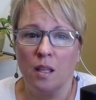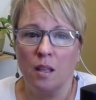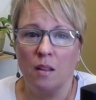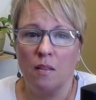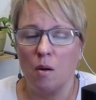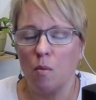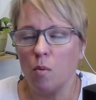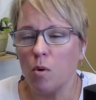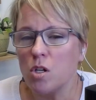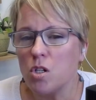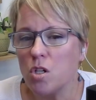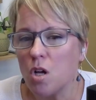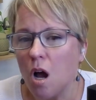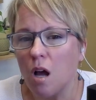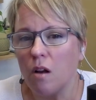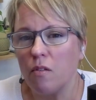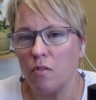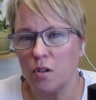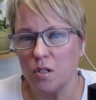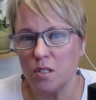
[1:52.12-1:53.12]
They weren't
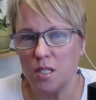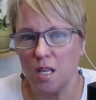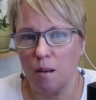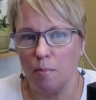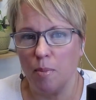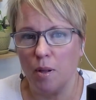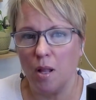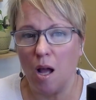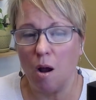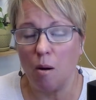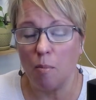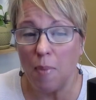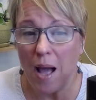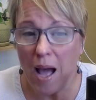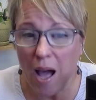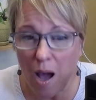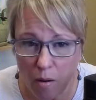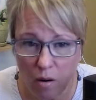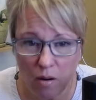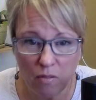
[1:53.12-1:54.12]
taught, for example, how
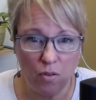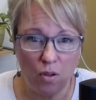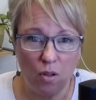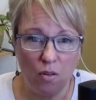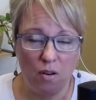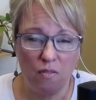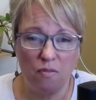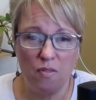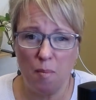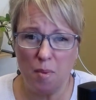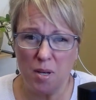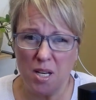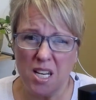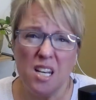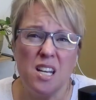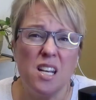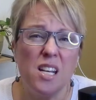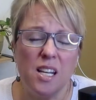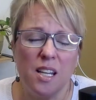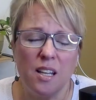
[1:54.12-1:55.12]
powerful their
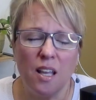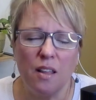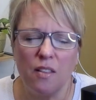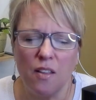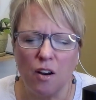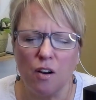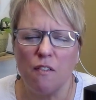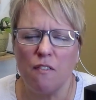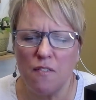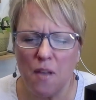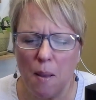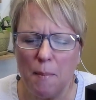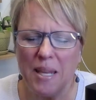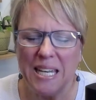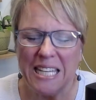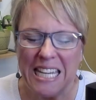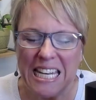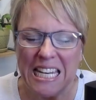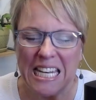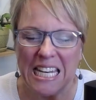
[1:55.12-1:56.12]
femininity, their
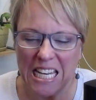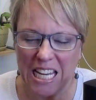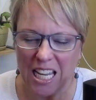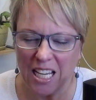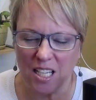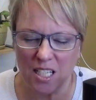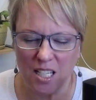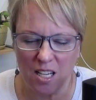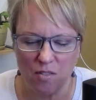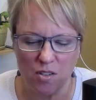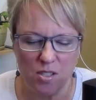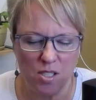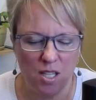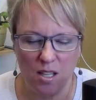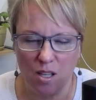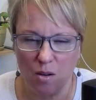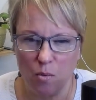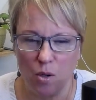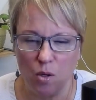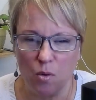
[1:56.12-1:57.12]
femininity, I can never say
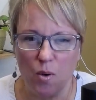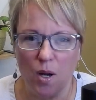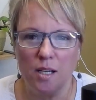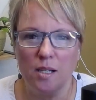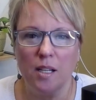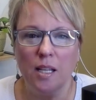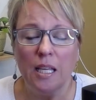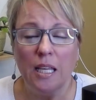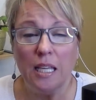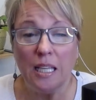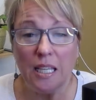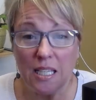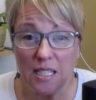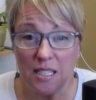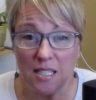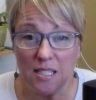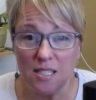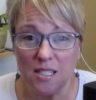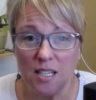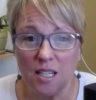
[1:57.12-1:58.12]
that word right,
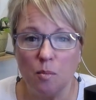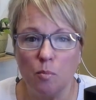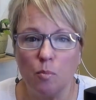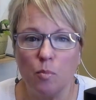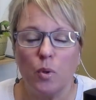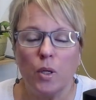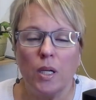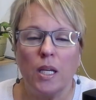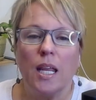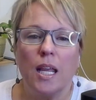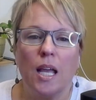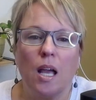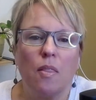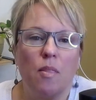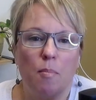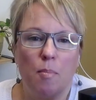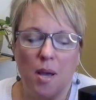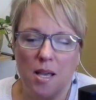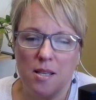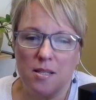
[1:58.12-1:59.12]
is in bringing out
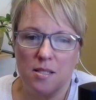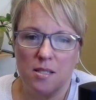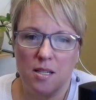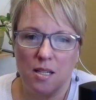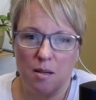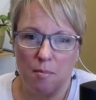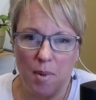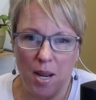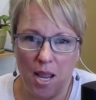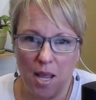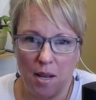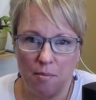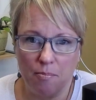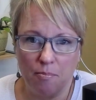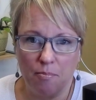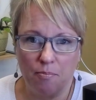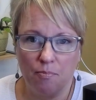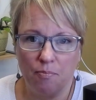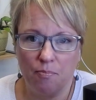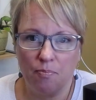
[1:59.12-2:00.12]
the best in a man.
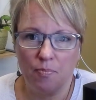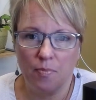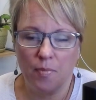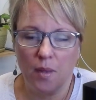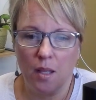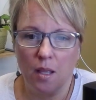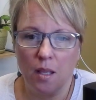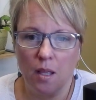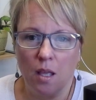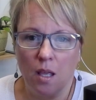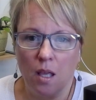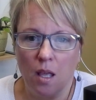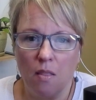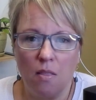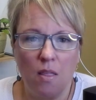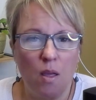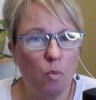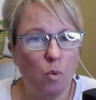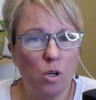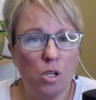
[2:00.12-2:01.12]

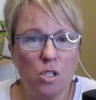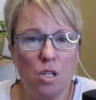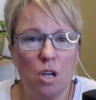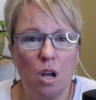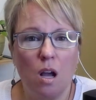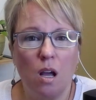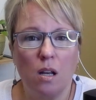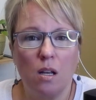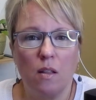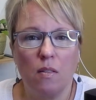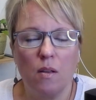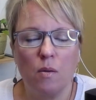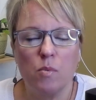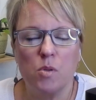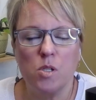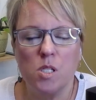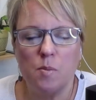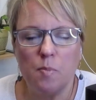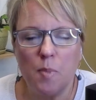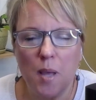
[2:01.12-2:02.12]
They weren't taught that
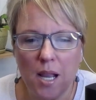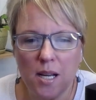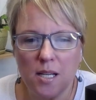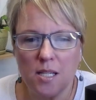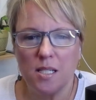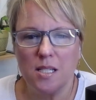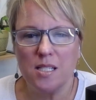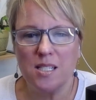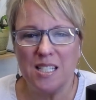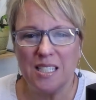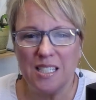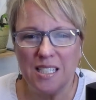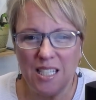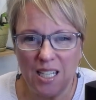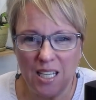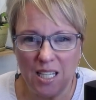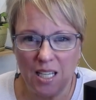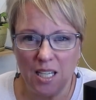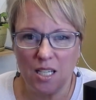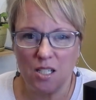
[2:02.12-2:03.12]
respect is the
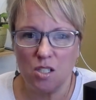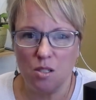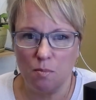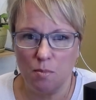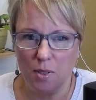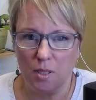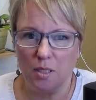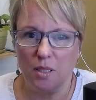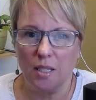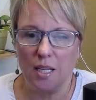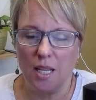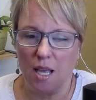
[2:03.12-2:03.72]
key to building a